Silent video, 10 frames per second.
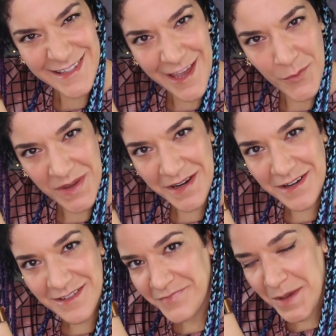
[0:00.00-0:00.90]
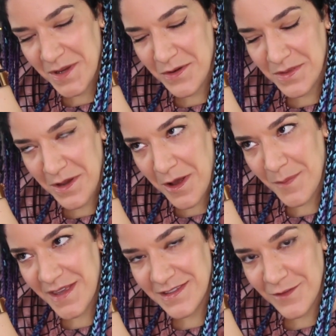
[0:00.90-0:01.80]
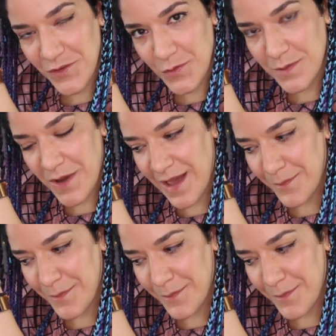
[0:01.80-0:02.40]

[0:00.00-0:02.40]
that weird? Let me know in the comments if you would buy